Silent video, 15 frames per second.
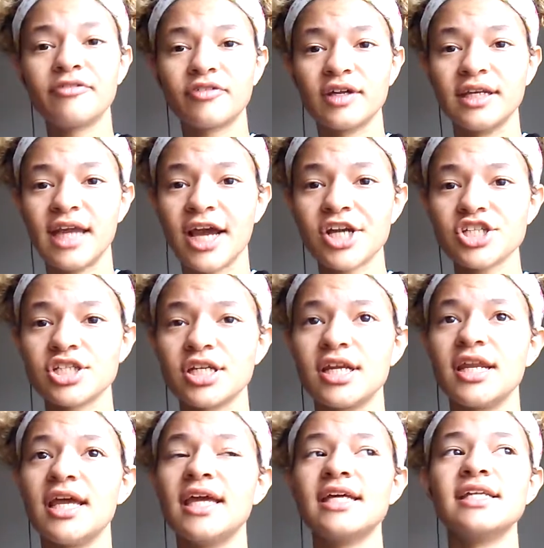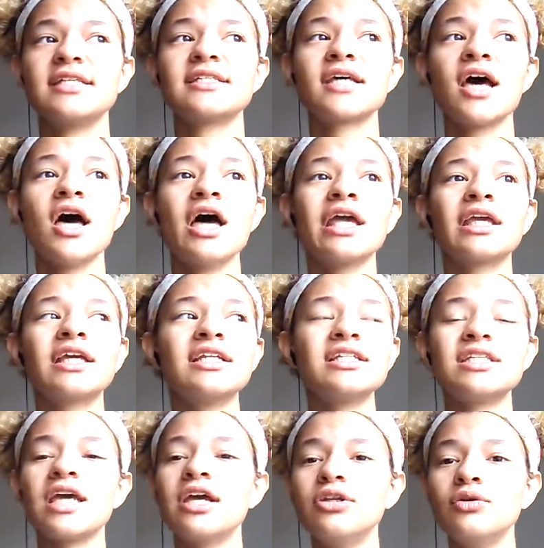connection, is
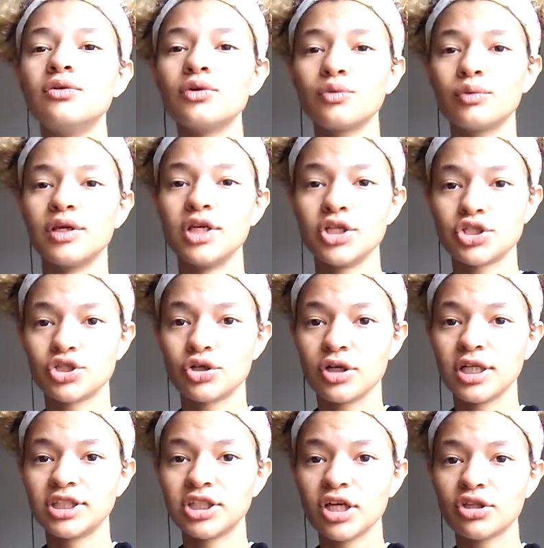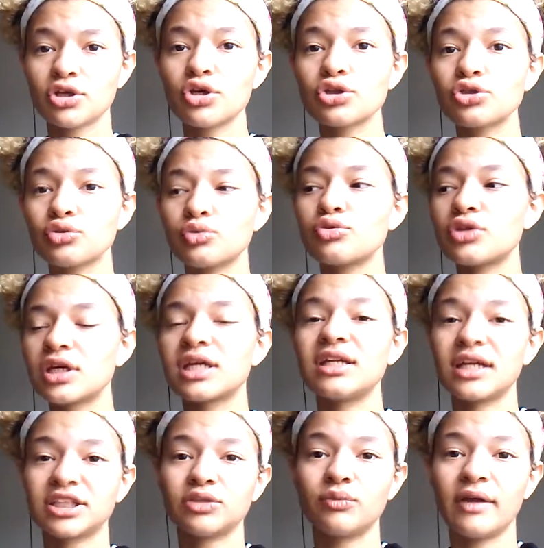continue to reassure each other through the
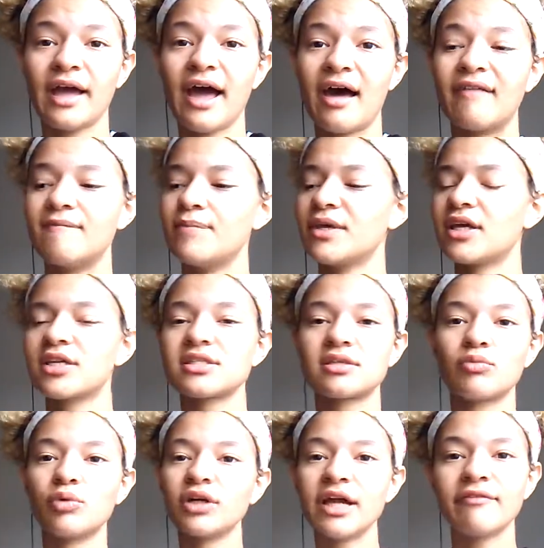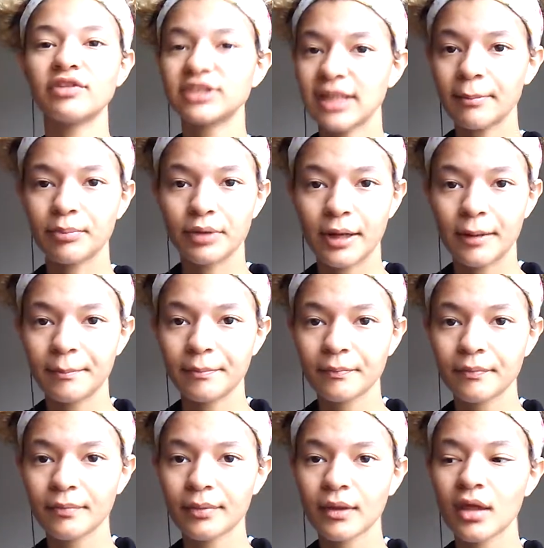connection we have, because we're never separate.
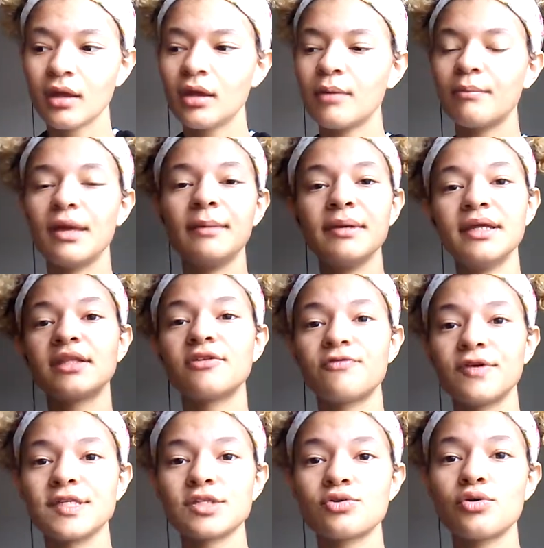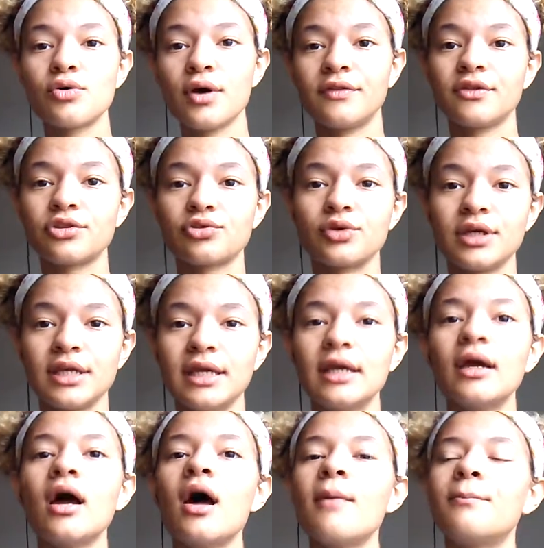Maybe in the physical, in the
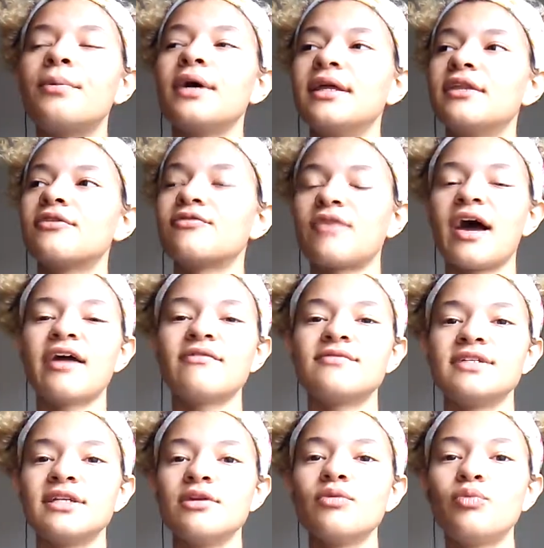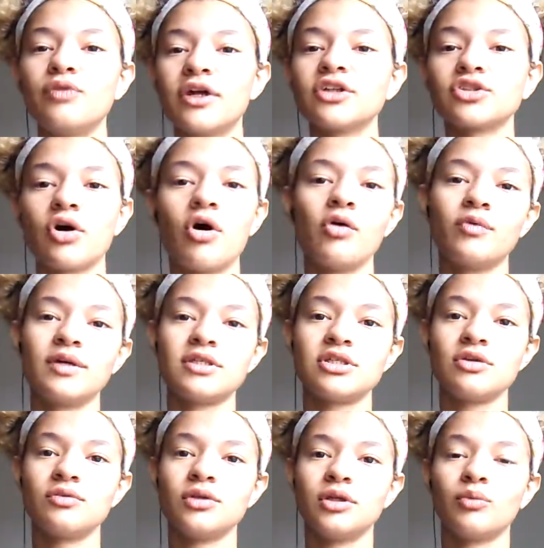3D, but in the 5D, there's always
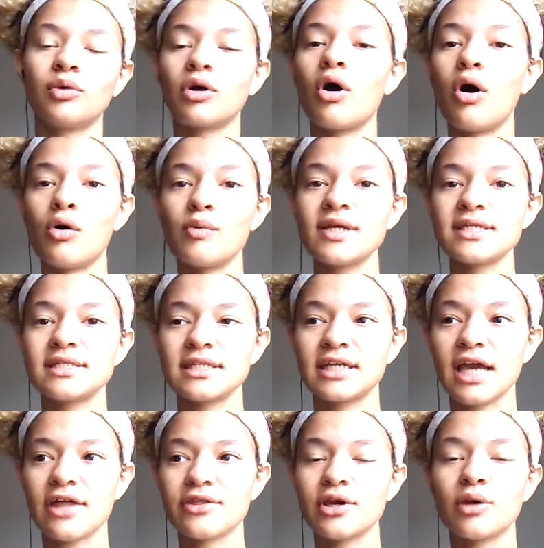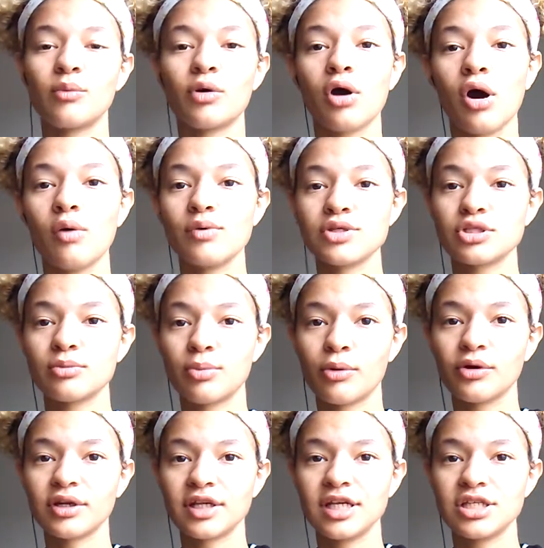union. We're always together and we're always
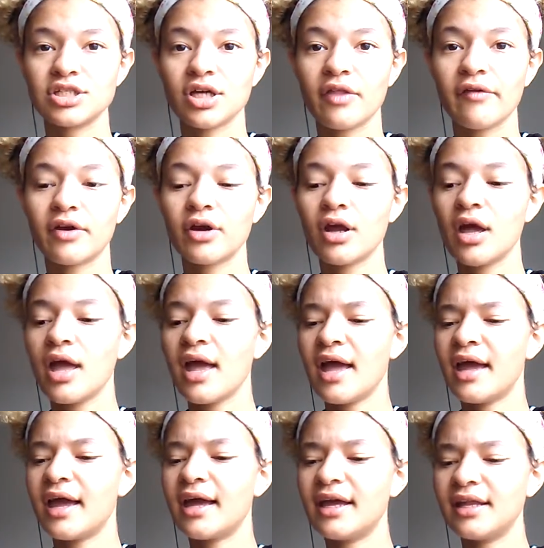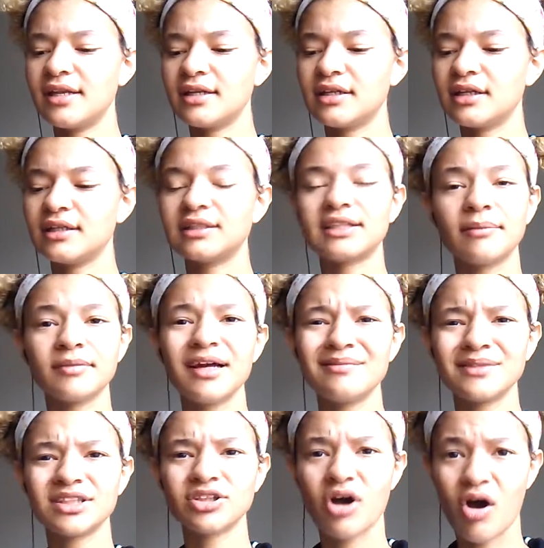supporting each other. And
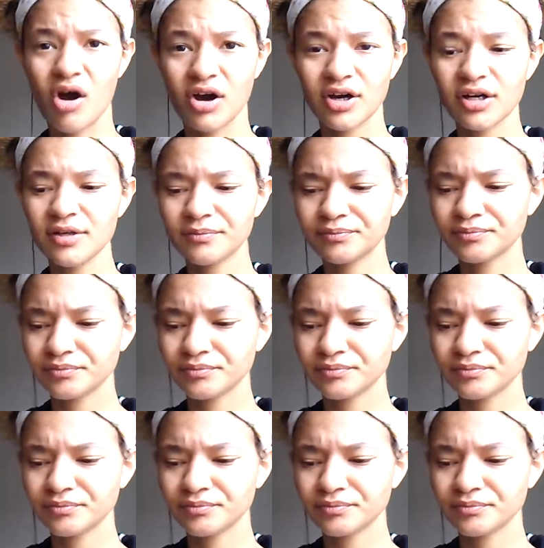sometimes it's hard.